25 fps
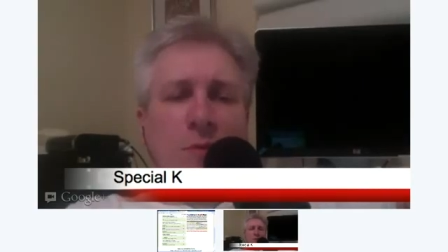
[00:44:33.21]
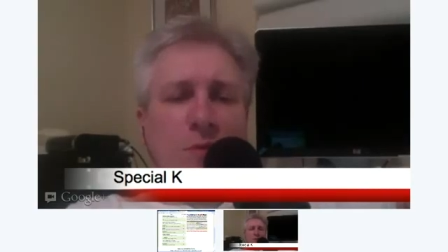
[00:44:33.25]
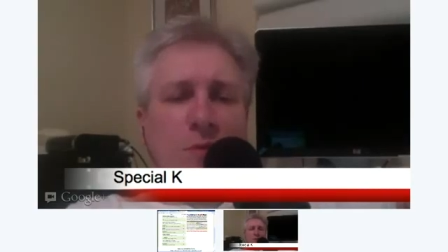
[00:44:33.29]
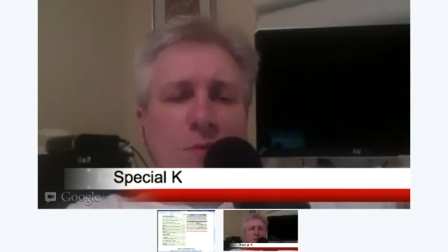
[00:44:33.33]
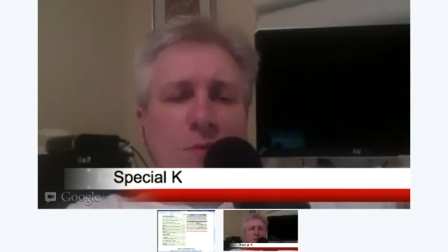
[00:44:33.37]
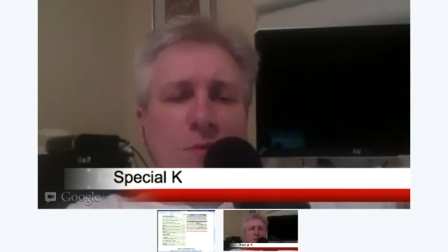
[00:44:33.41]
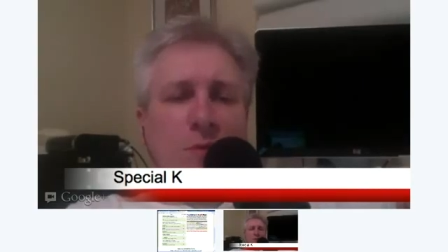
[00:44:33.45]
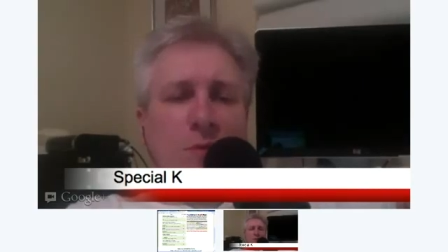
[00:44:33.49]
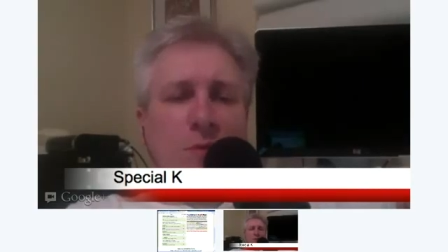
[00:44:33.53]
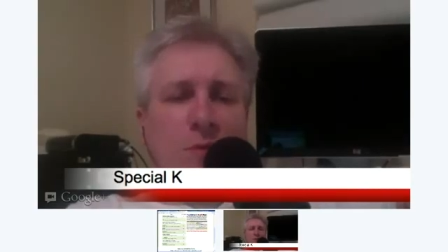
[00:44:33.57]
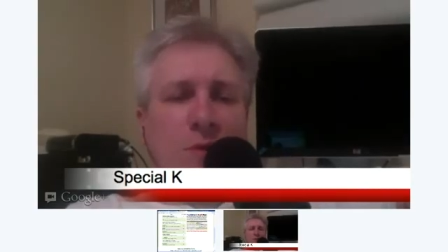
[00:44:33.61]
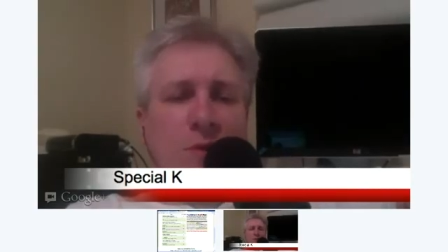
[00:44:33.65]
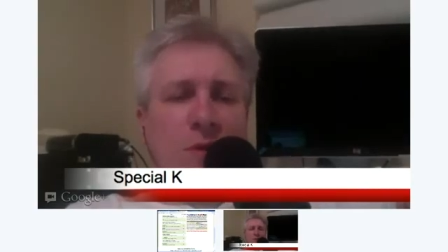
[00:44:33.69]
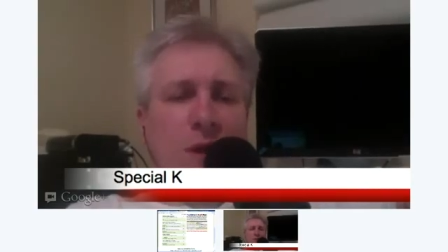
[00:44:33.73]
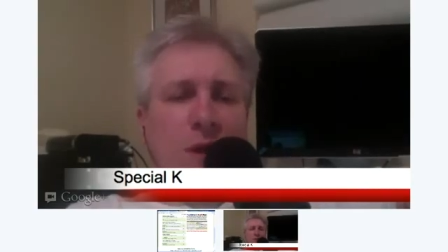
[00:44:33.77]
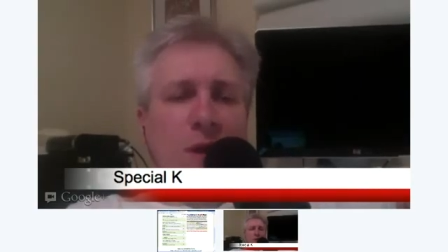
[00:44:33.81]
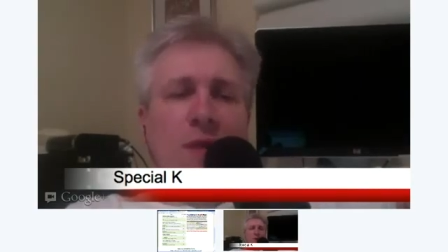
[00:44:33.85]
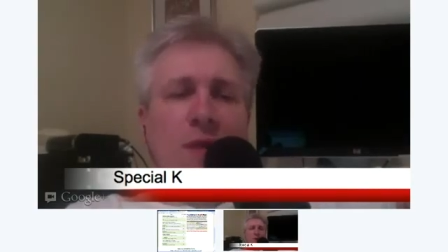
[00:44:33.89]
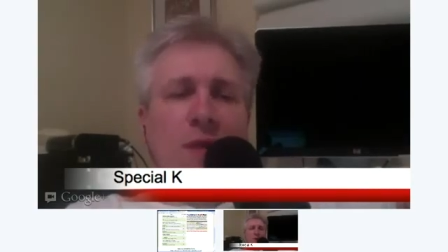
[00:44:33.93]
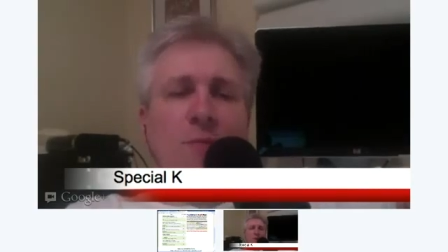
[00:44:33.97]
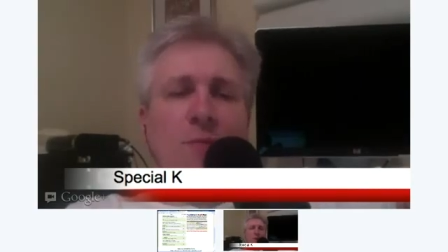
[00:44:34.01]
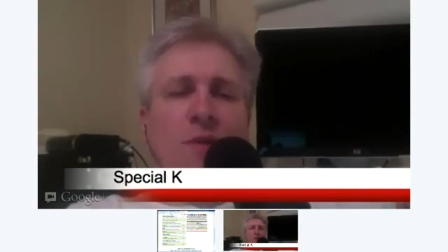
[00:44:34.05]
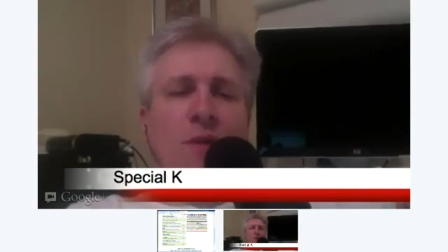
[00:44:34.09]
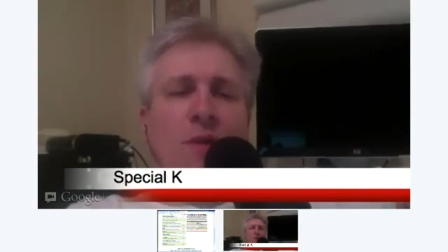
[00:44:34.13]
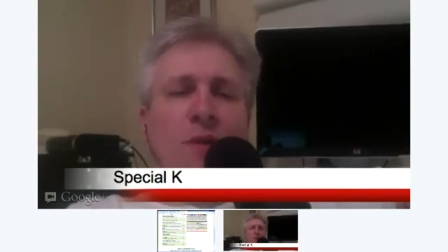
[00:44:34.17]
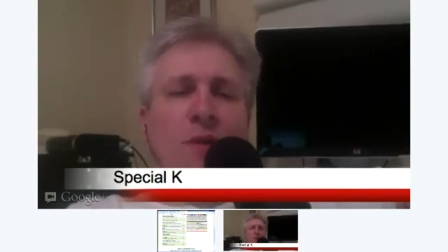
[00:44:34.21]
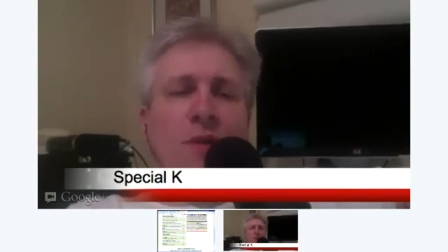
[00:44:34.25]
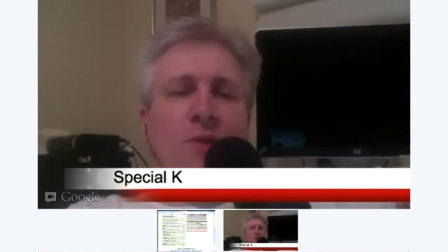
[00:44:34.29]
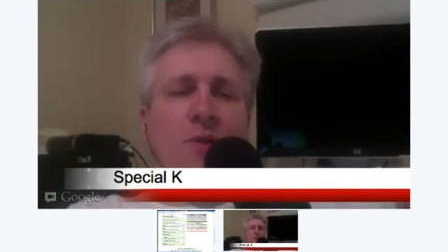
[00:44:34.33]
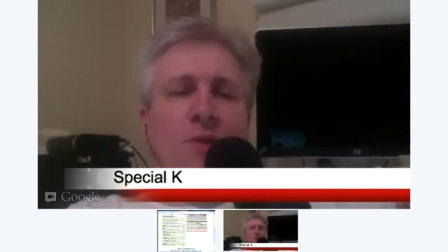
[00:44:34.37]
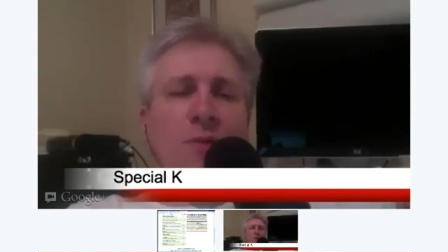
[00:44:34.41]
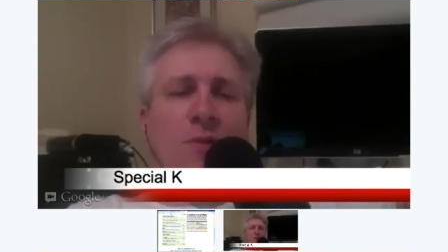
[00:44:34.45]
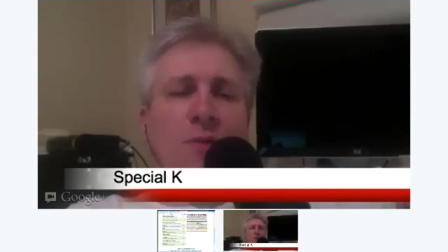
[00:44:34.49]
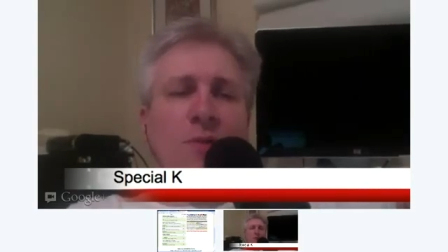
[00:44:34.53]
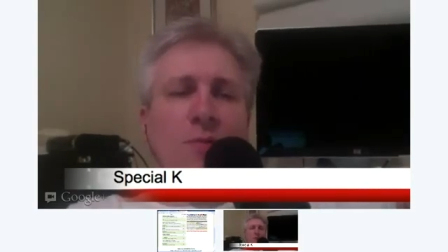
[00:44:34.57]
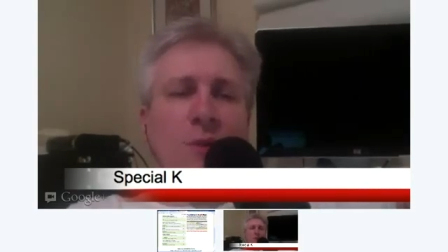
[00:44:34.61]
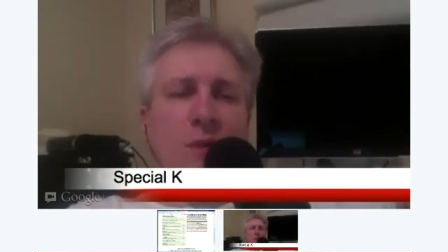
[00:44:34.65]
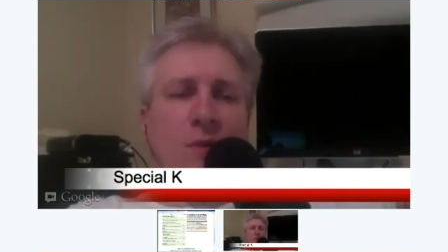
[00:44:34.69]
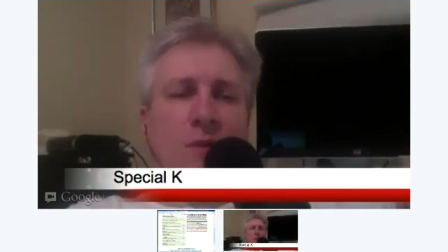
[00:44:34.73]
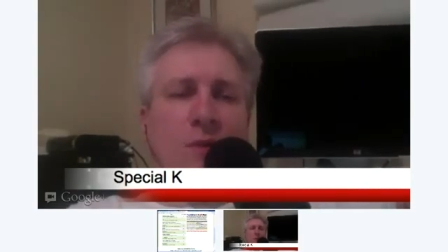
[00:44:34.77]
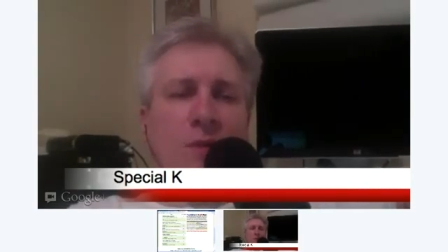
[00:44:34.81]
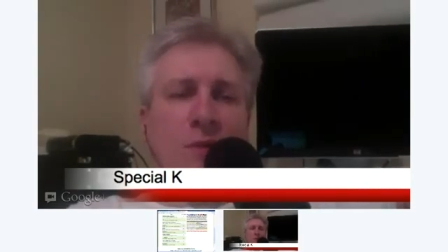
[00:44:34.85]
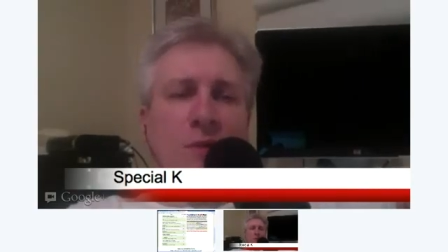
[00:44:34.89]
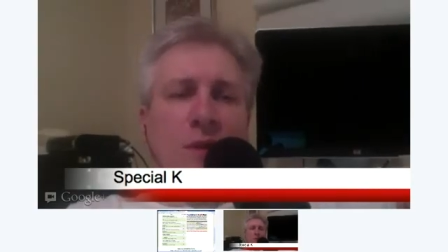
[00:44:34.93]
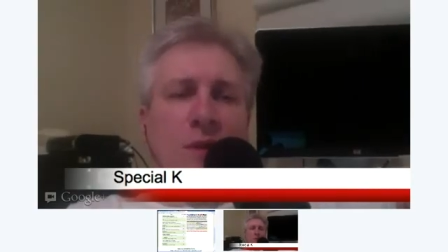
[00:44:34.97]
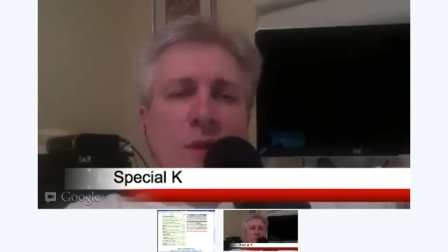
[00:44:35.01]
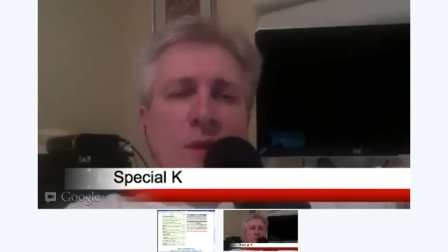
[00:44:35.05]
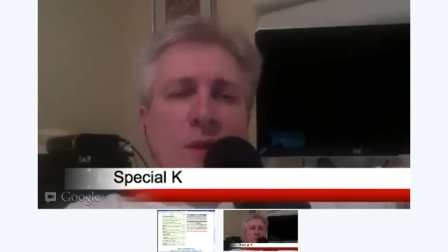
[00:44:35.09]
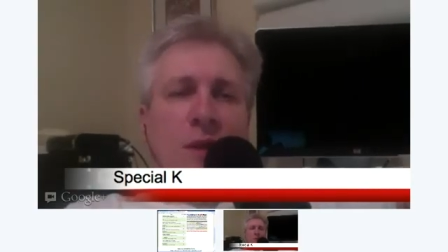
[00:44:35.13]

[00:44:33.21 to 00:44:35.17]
going on with the documentation, but it's